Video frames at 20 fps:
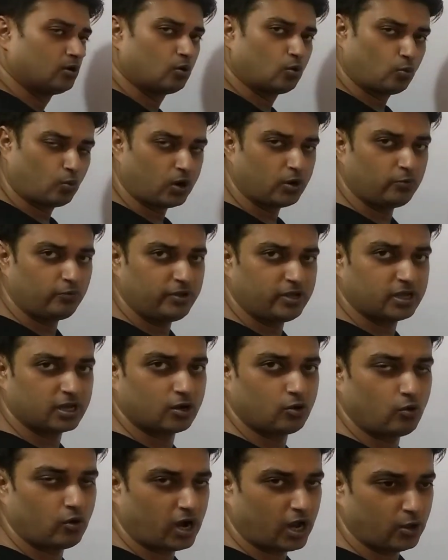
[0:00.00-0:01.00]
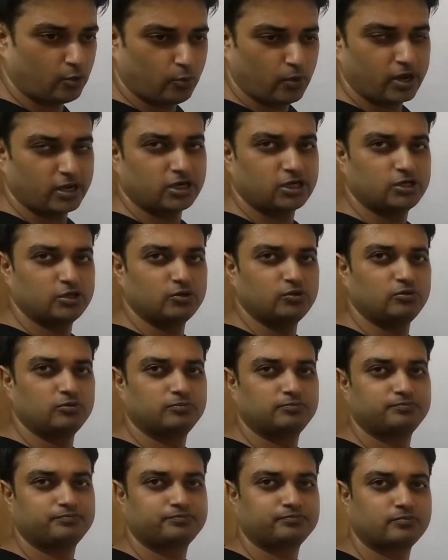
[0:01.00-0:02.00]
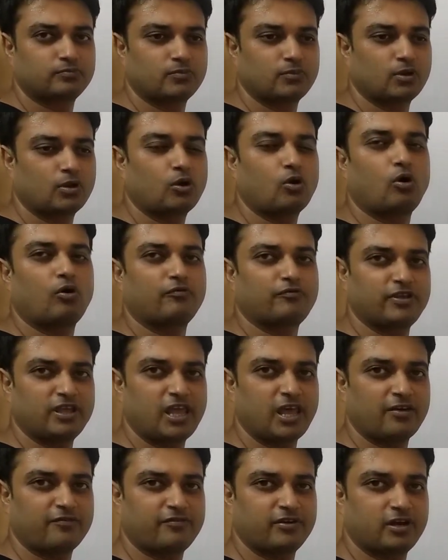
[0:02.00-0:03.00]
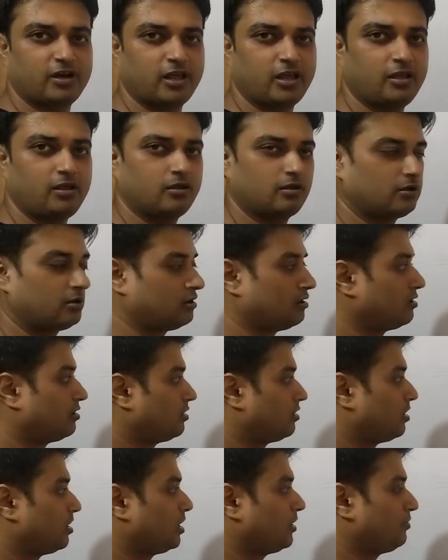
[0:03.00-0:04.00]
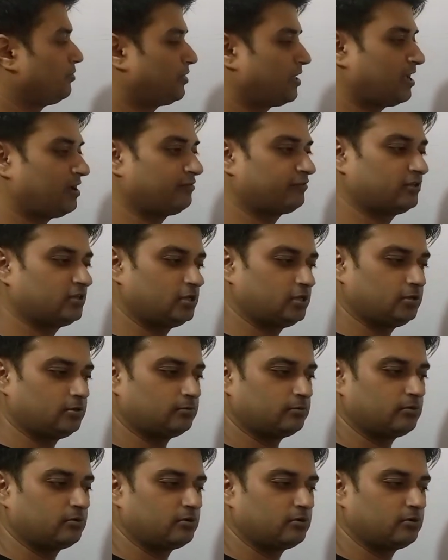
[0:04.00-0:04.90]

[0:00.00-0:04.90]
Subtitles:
1 week ago I went to Coffee Cafe Day, and there the